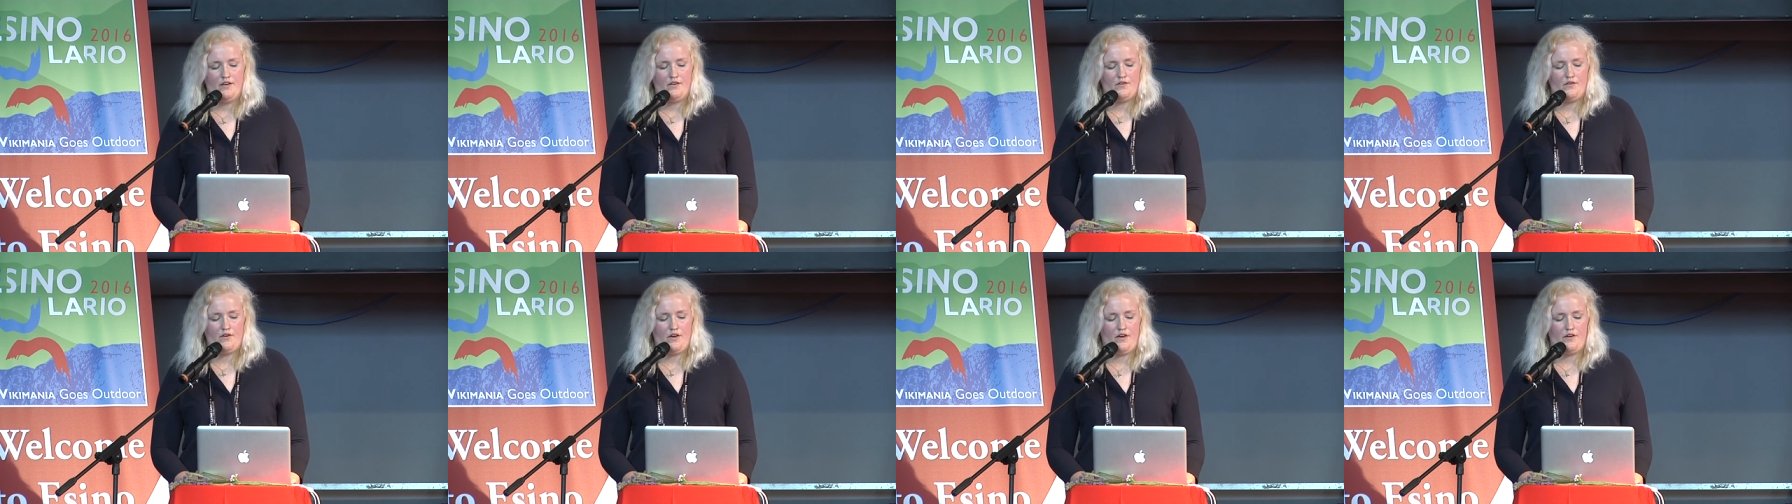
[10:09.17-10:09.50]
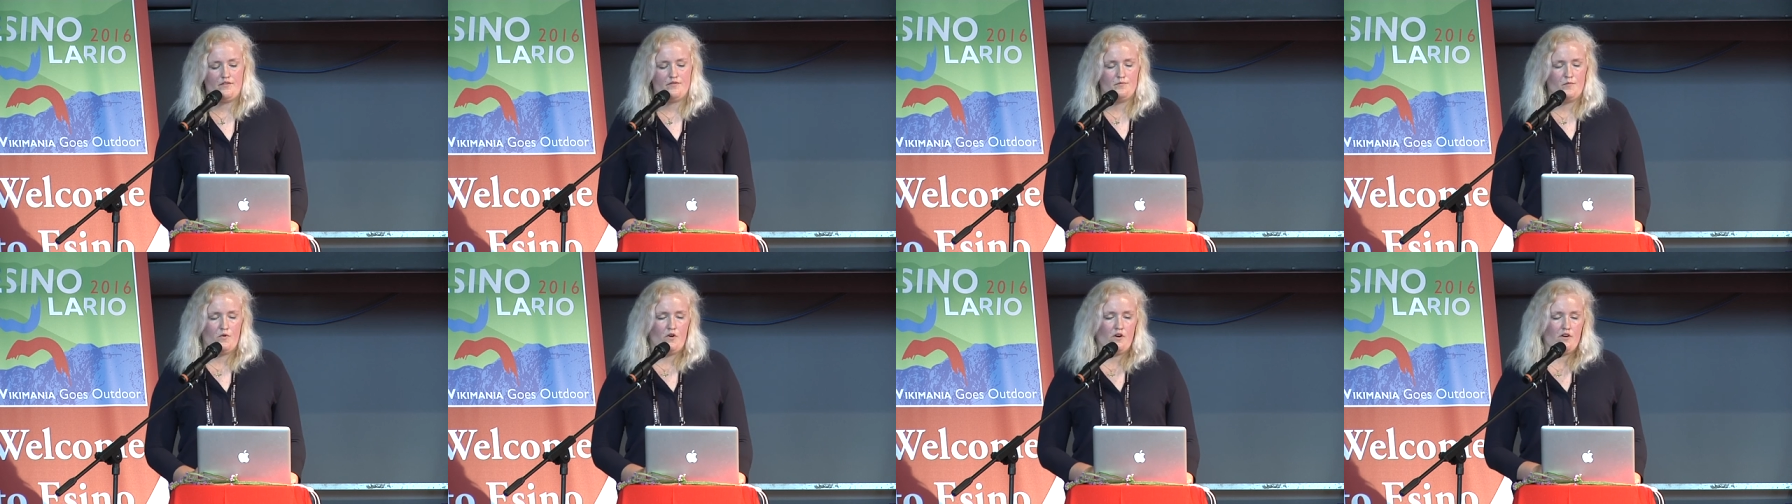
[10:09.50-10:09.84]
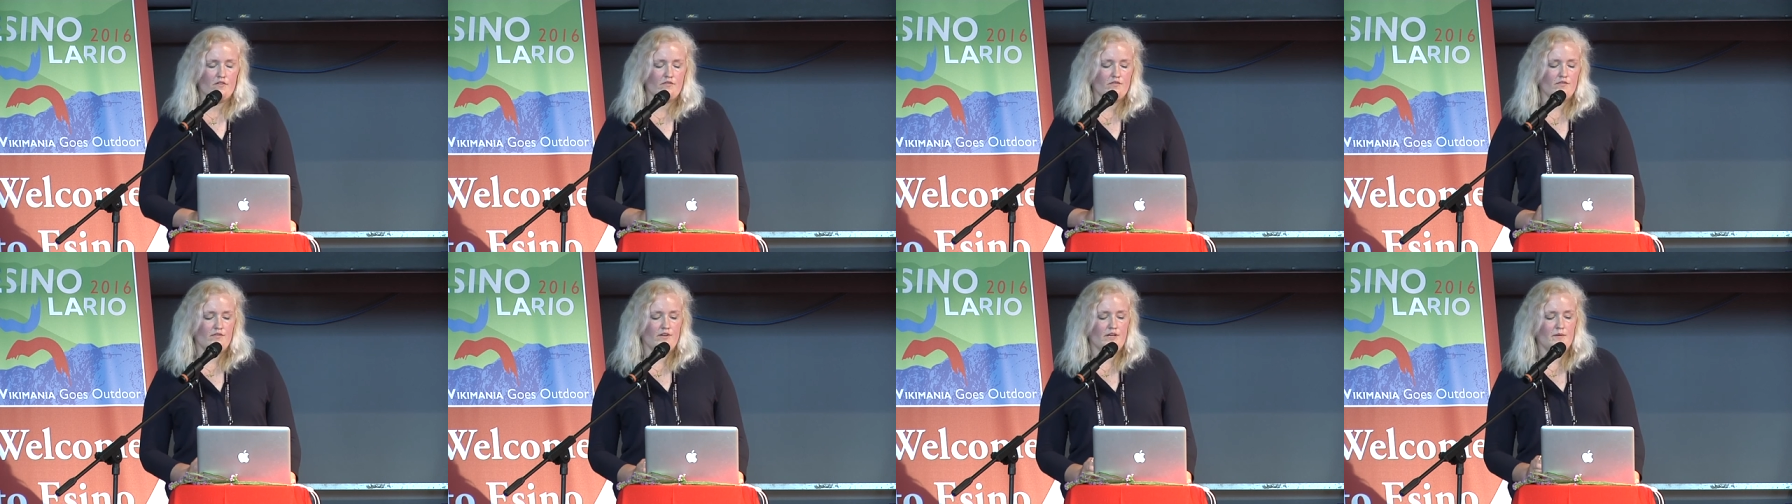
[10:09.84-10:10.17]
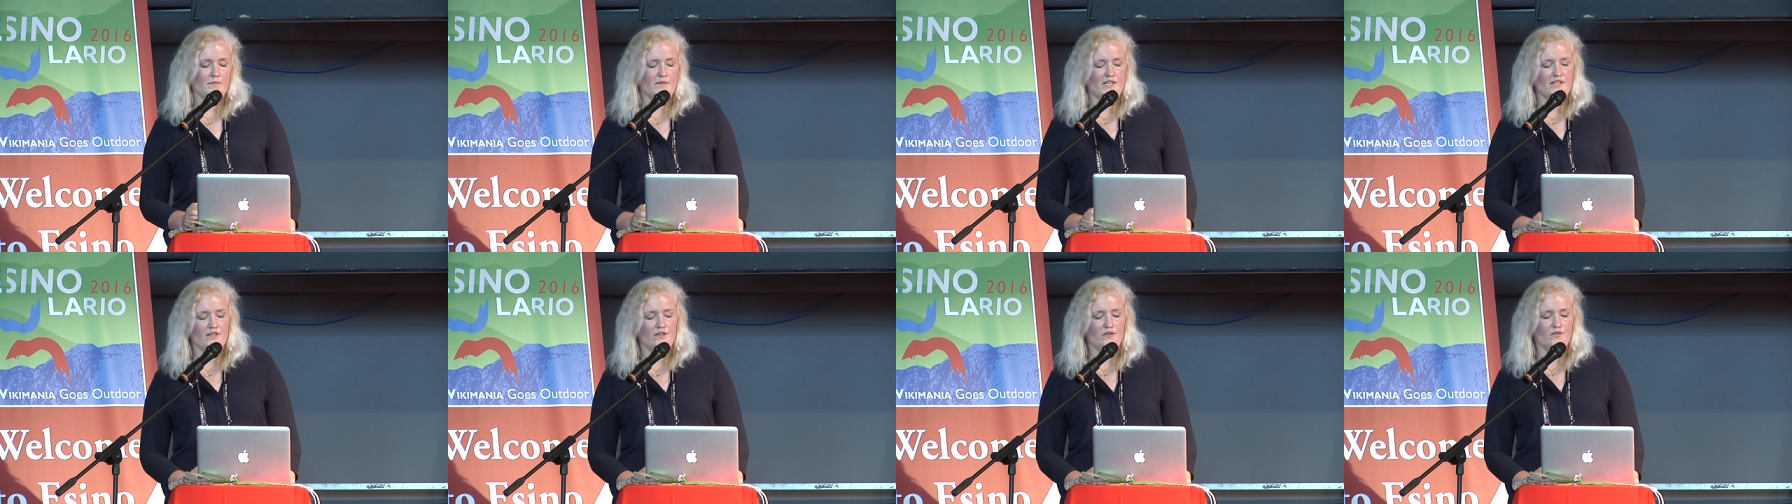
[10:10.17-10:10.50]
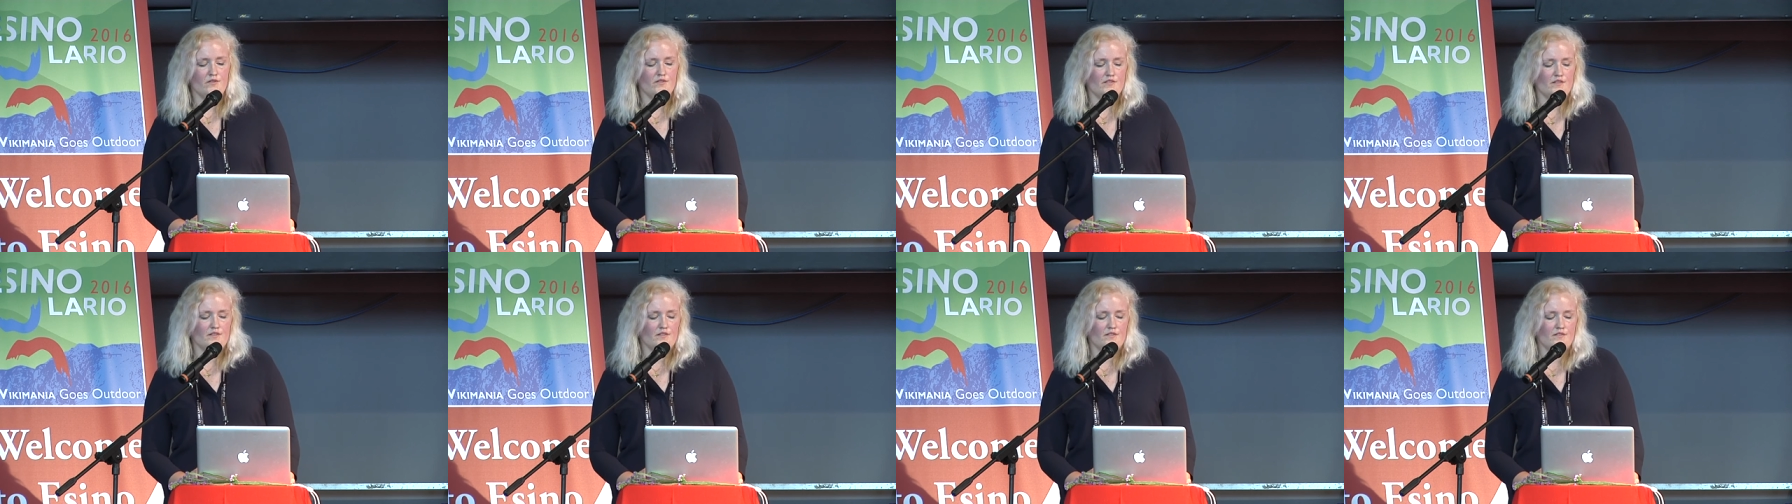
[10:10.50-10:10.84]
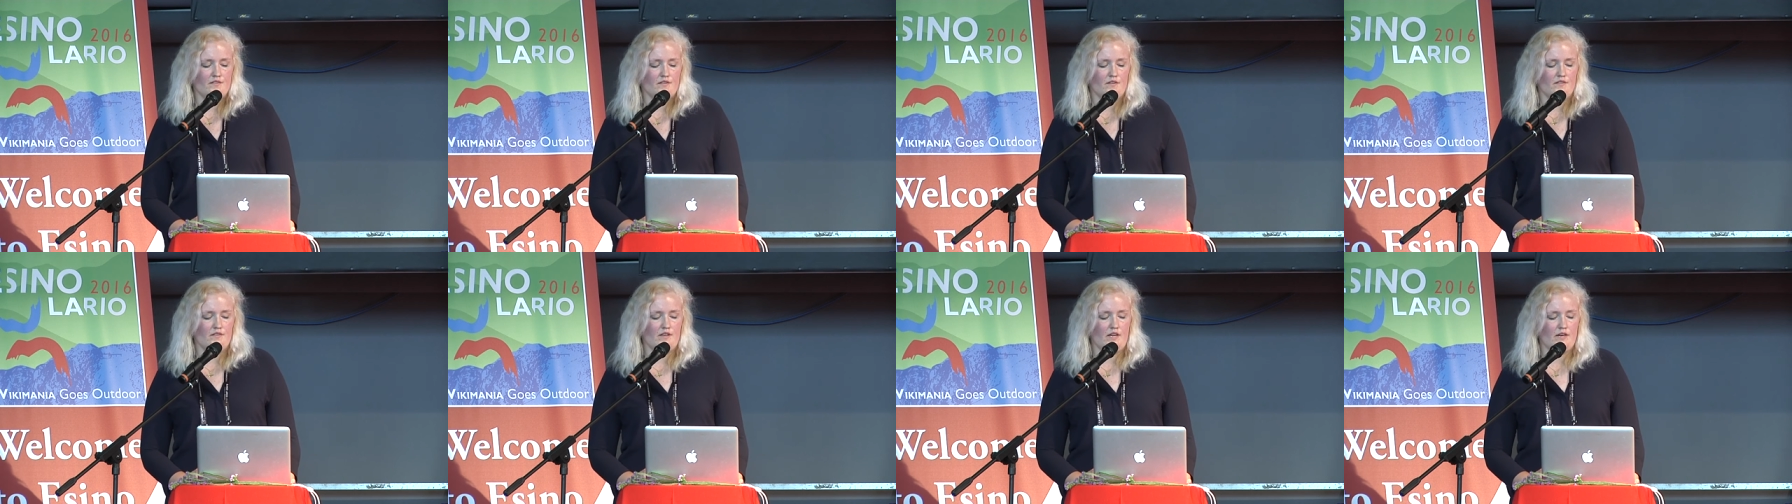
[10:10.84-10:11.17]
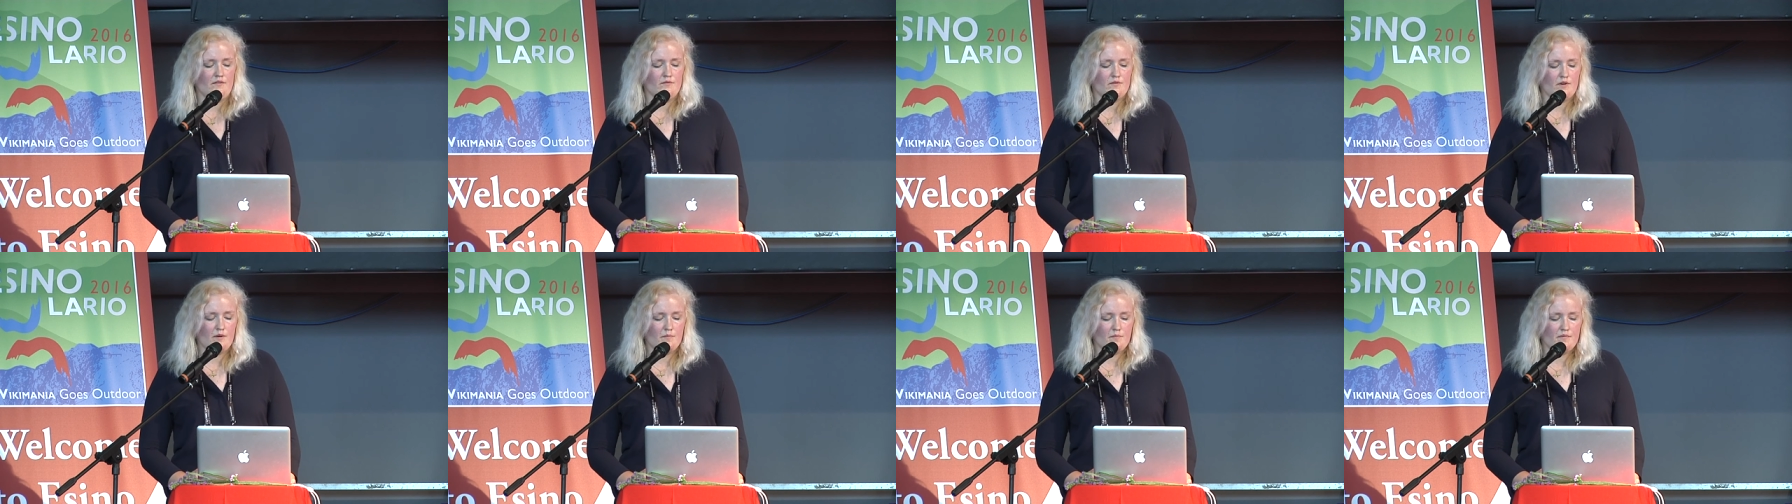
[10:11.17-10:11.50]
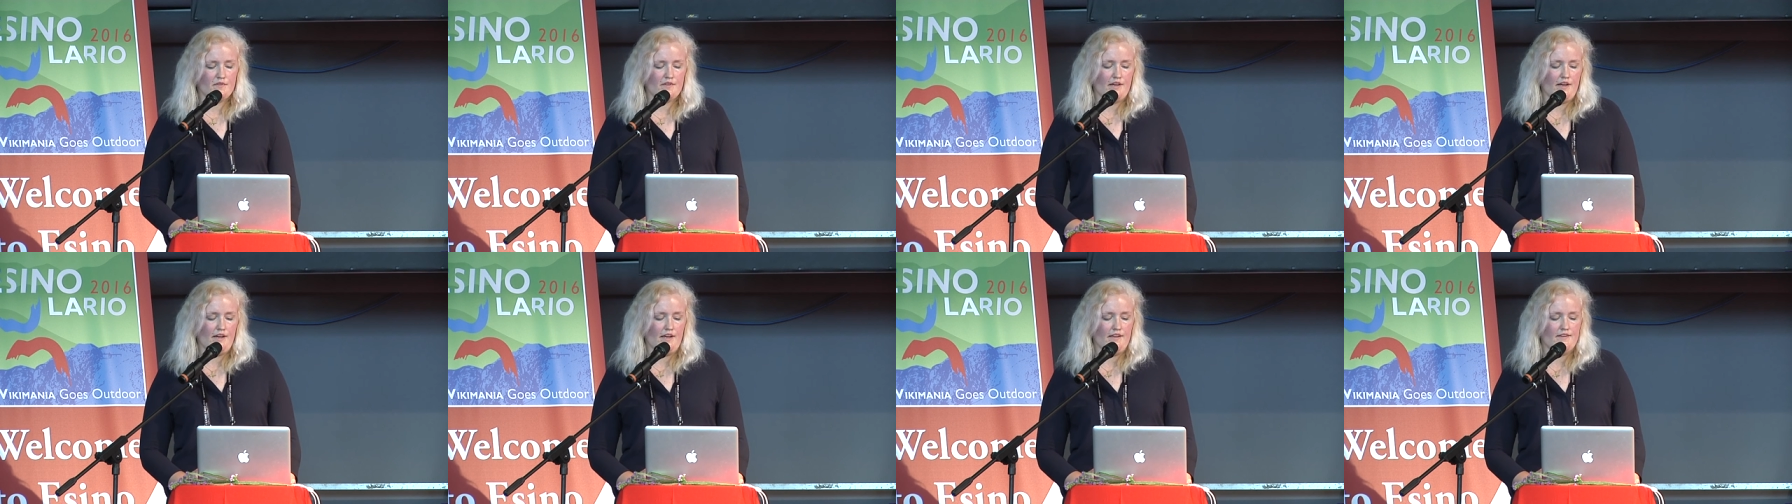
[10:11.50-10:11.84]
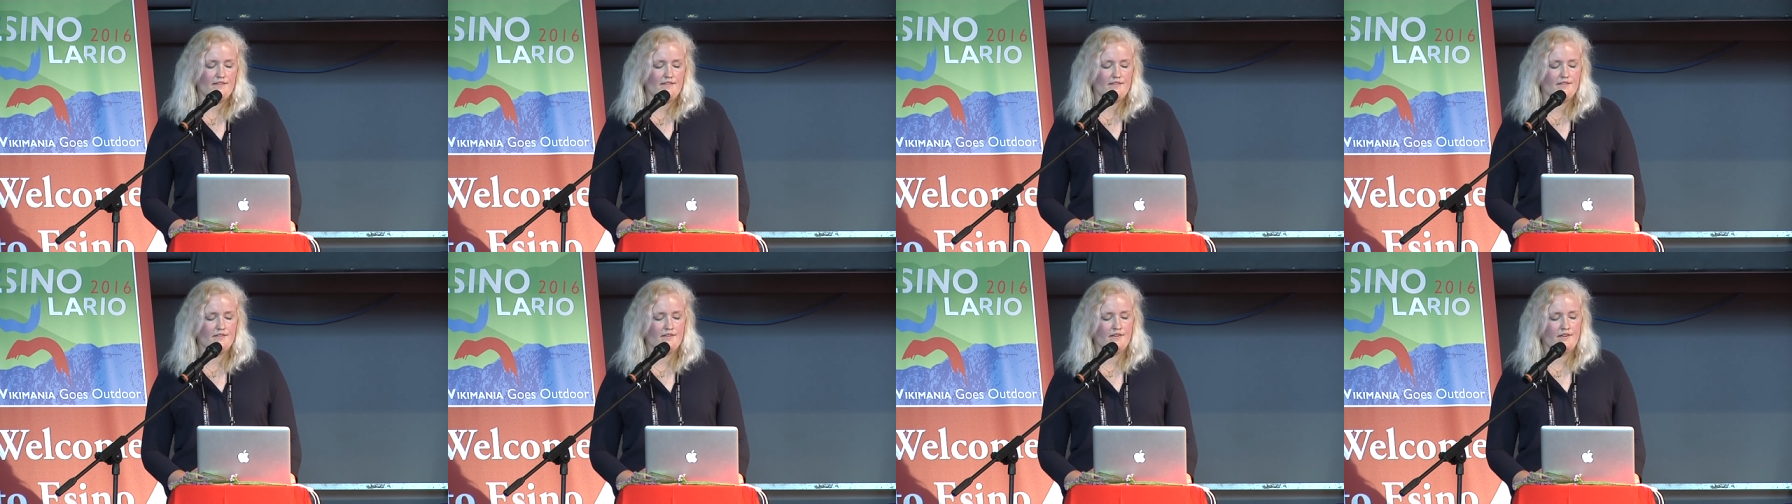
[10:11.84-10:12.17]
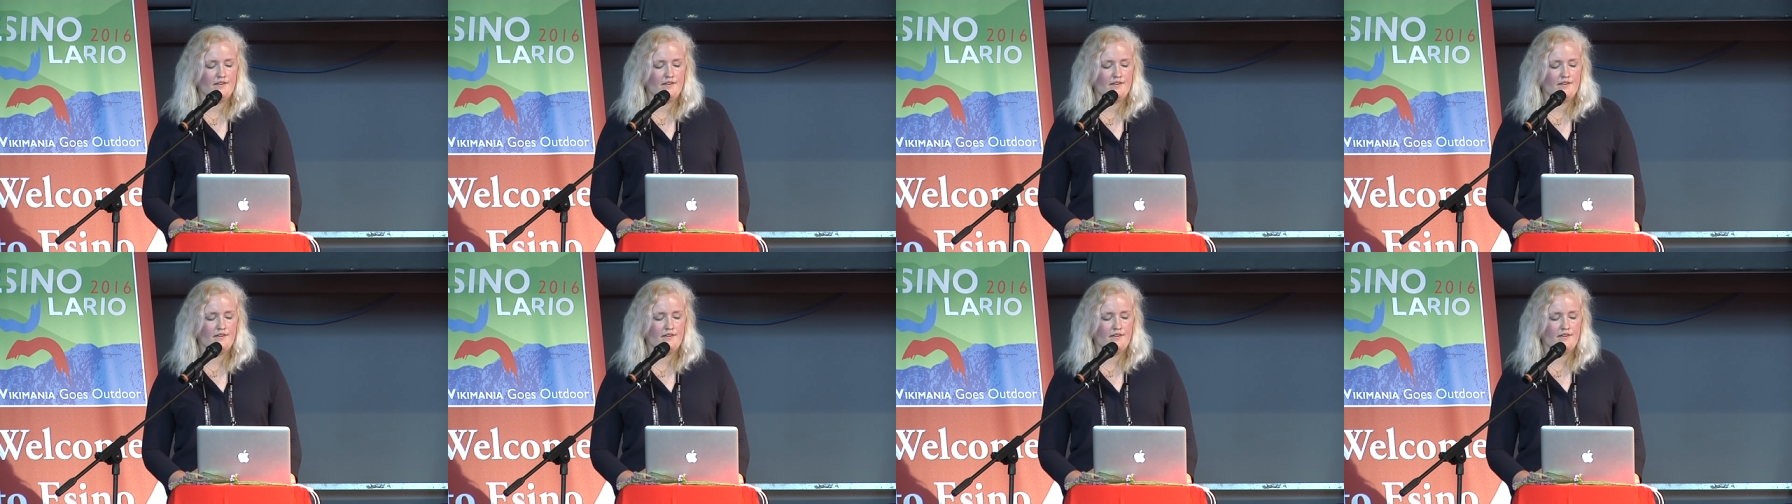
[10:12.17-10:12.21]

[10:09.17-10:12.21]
you have more female users on that websites